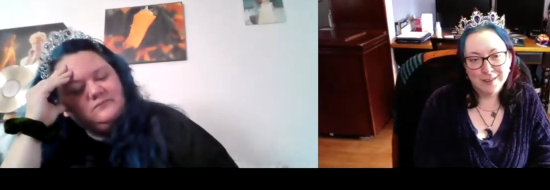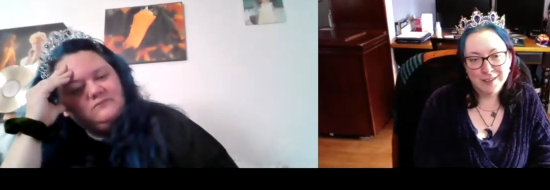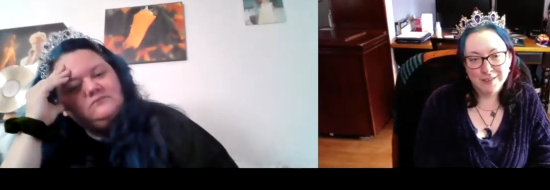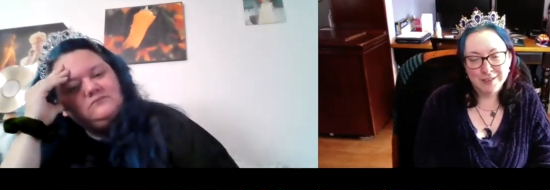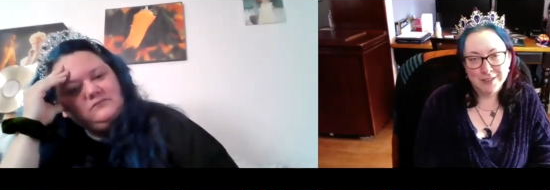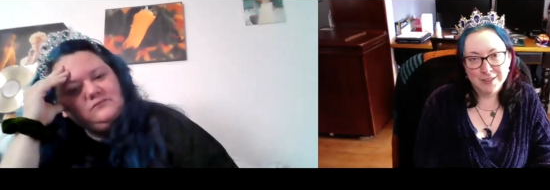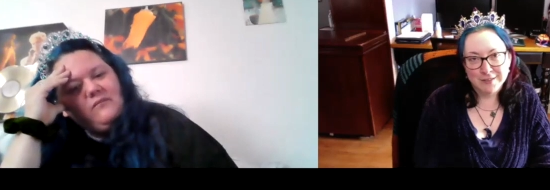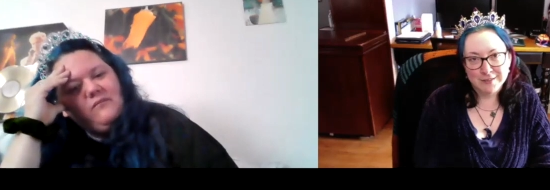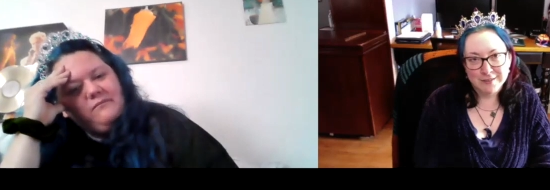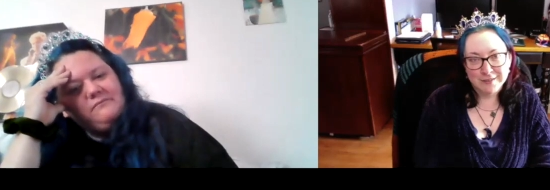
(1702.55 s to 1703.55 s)
Speaker 1: even
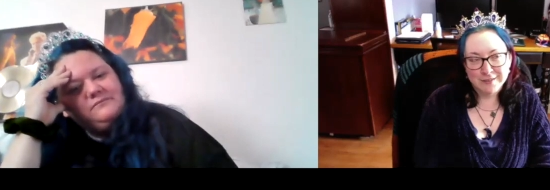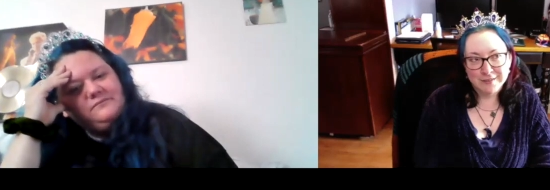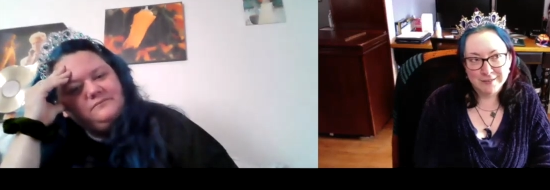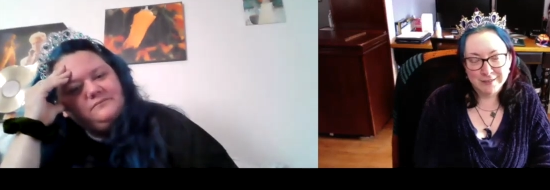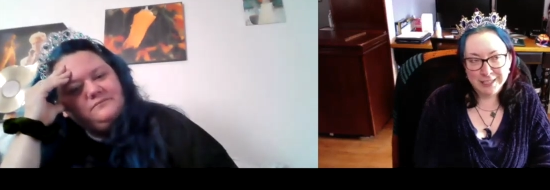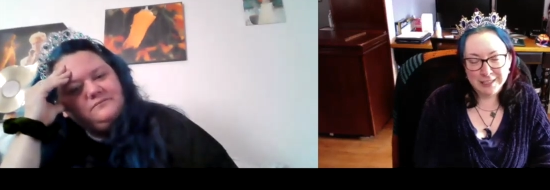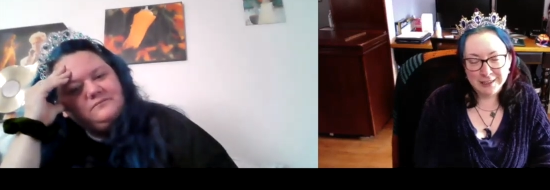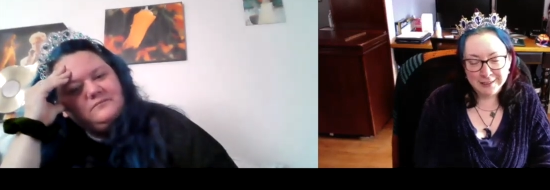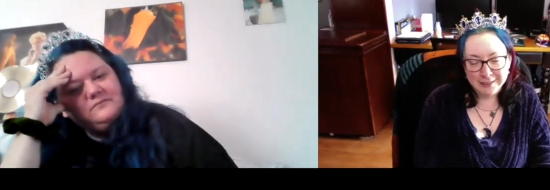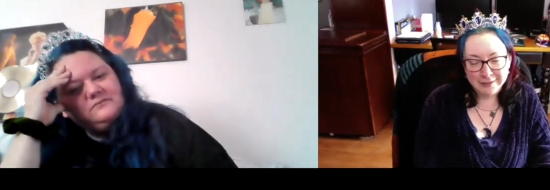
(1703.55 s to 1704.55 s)
though like
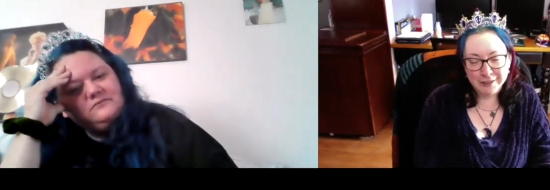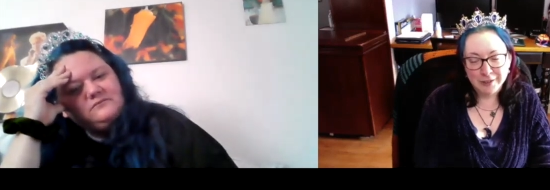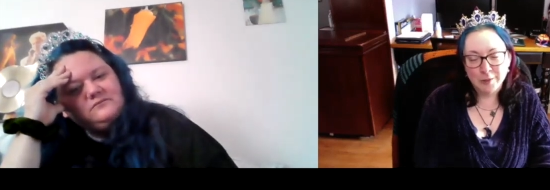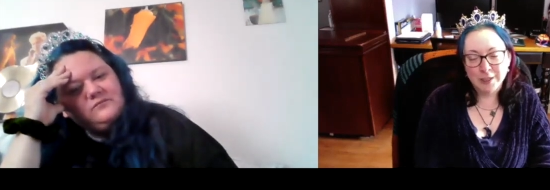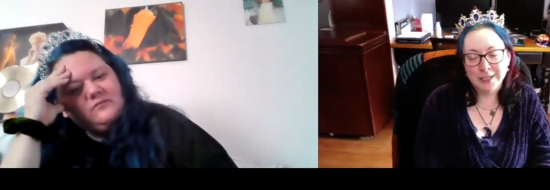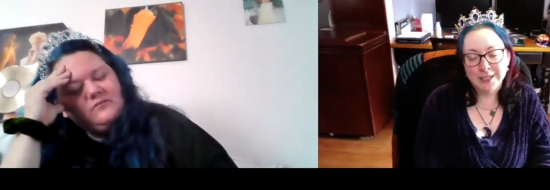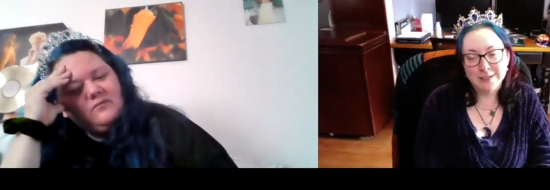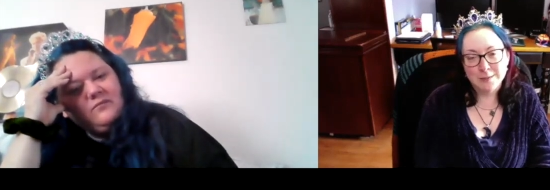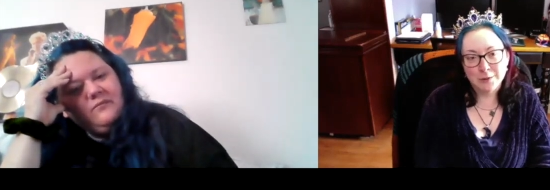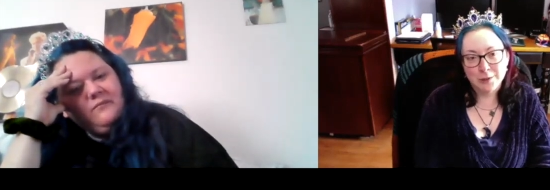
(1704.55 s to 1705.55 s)
literally nobody in the
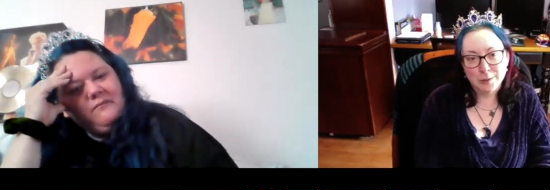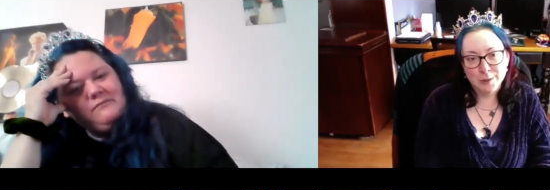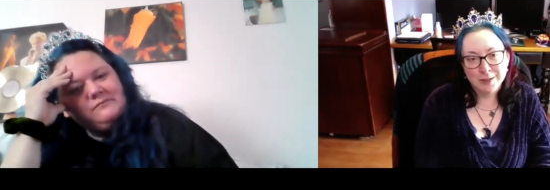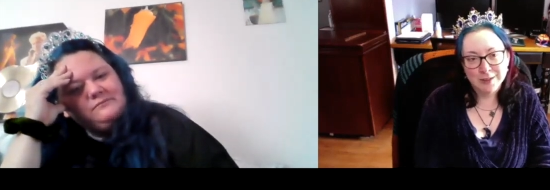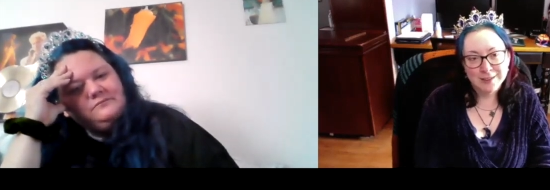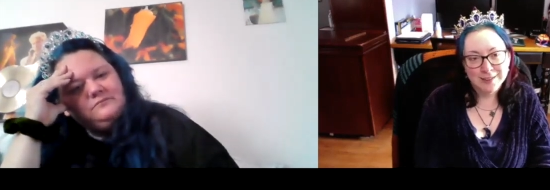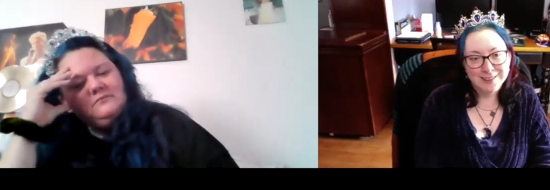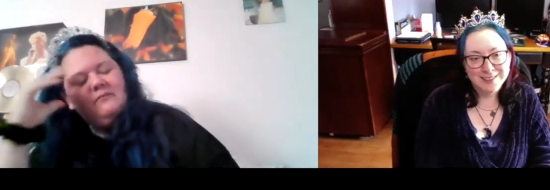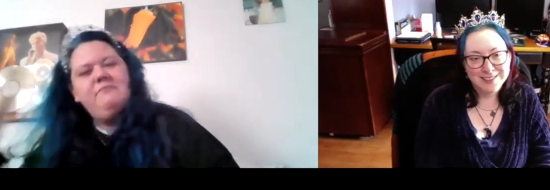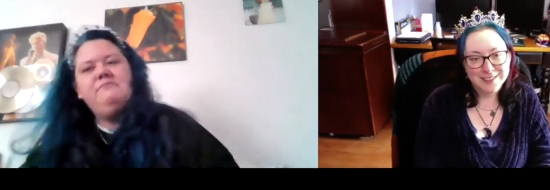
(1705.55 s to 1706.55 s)
house spoke German,
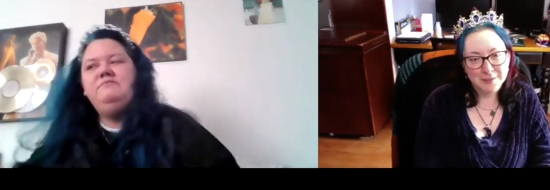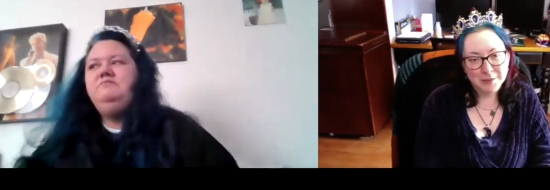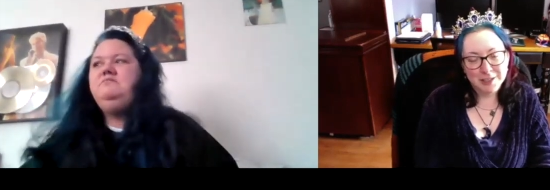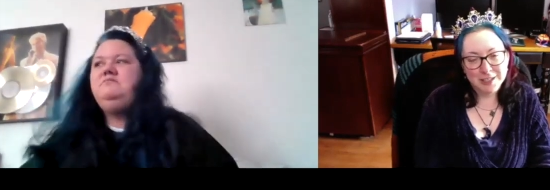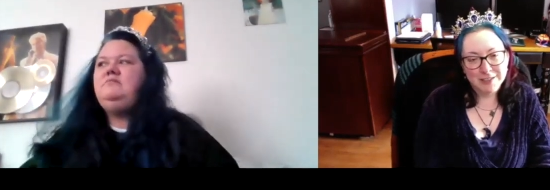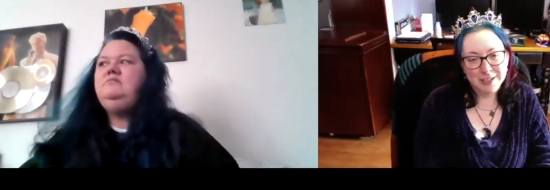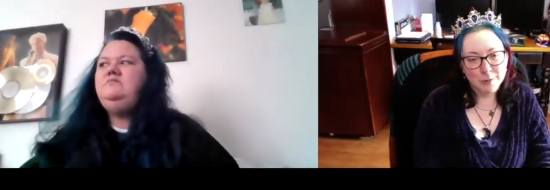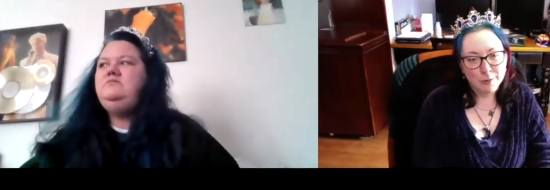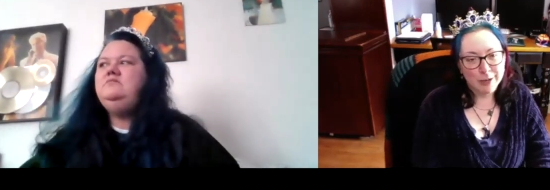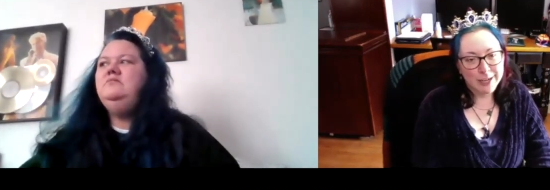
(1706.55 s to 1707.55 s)
so we couldn't even
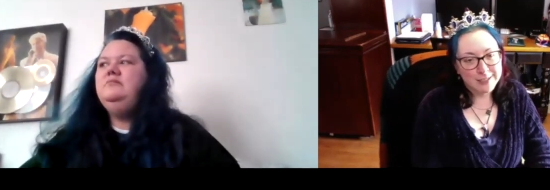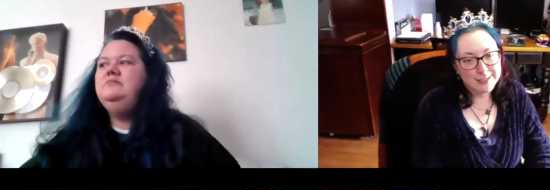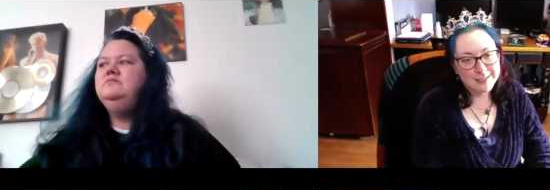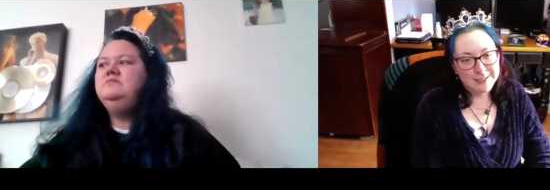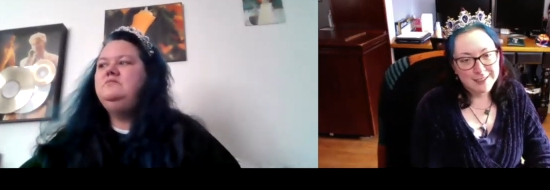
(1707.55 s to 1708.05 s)
help her practice.